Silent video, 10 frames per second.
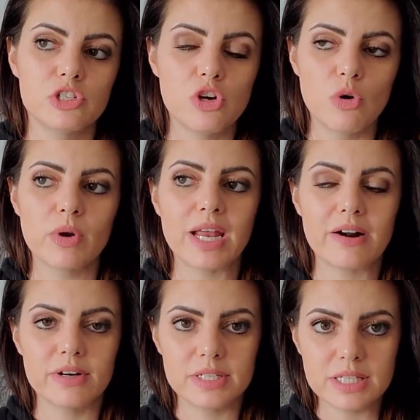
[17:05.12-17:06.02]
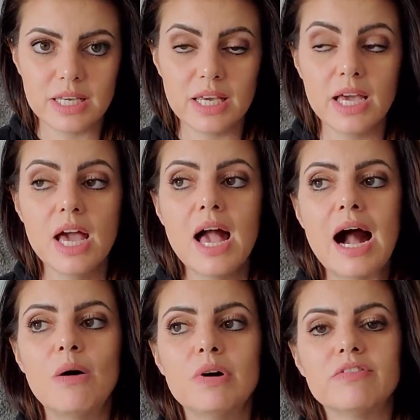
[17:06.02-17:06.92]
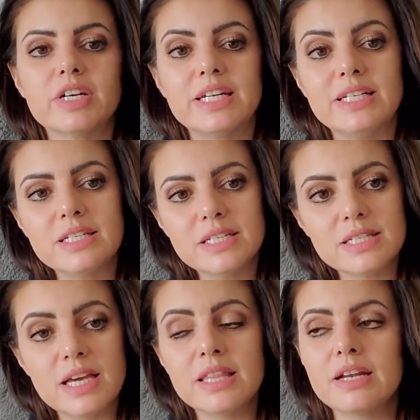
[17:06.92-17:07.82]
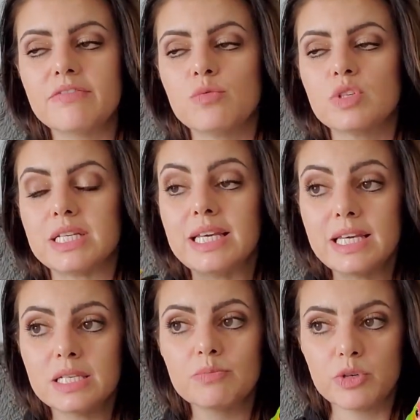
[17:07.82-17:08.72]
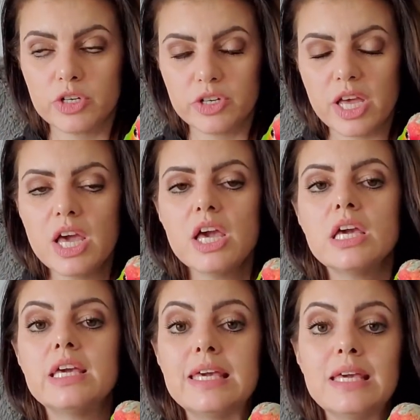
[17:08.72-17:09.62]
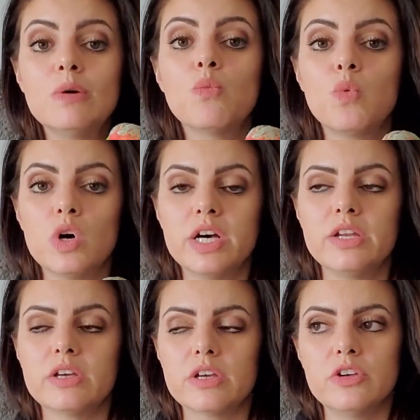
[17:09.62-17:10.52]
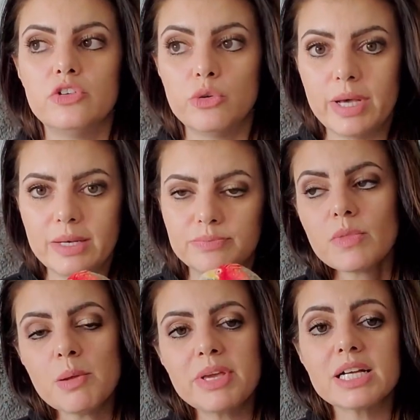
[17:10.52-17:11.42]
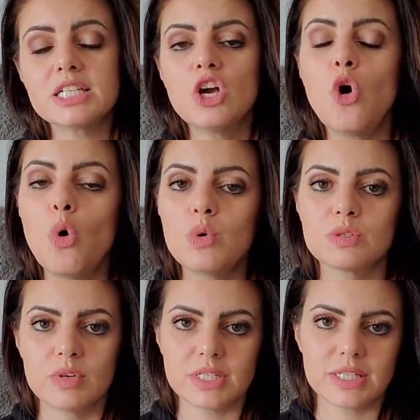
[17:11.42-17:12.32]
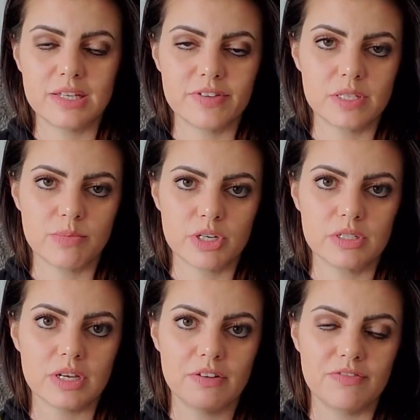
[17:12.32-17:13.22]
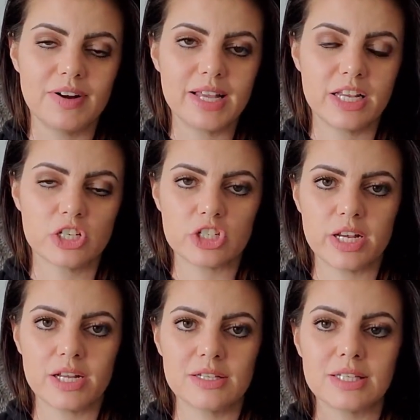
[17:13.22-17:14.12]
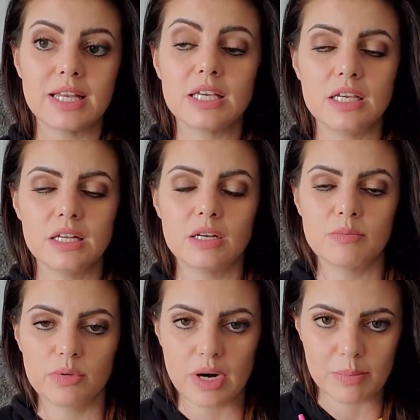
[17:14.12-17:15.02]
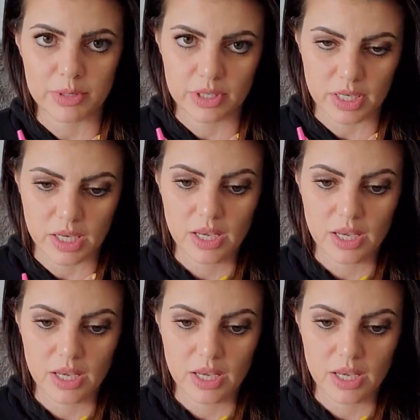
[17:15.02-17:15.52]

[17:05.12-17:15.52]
no guarantee. However, he did say that if it was his bird, he would do it because he always wants to give his birds a fighting chance at eating properly.